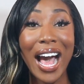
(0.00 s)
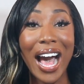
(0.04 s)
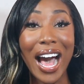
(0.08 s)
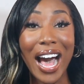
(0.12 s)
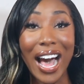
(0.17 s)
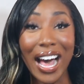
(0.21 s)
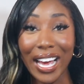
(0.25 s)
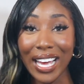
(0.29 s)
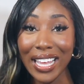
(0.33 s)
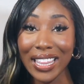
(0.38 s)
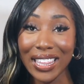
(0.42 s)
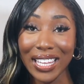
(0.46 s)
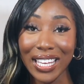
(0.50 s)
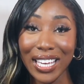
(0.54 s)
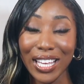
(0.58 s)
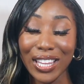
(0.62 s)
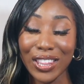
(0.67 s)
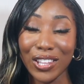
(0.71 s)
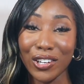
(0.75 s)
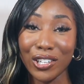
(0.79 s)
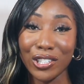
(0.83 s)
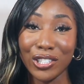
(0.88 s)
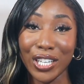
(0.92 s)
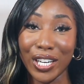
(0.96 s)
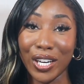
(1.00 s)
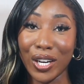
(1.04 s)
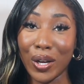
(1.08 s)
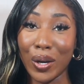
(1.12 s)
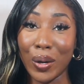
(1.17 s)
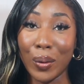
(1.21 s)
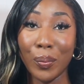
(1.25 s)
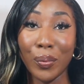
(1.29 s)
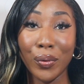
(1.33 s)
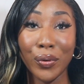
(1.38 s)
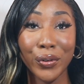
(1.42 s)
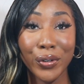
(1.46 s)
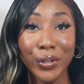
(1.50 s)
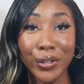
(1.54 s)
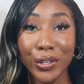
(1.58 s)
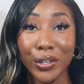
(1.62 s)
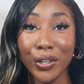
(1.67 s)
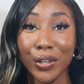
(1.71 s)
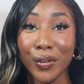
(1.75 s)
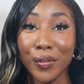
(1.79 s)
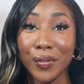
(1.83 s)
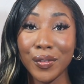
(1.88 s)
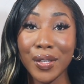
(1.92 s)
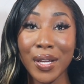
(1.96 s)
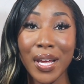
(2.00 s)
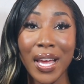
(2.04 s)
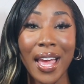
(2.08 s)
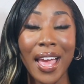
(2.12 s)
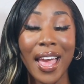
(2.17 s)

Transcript: I think they're Jada approved,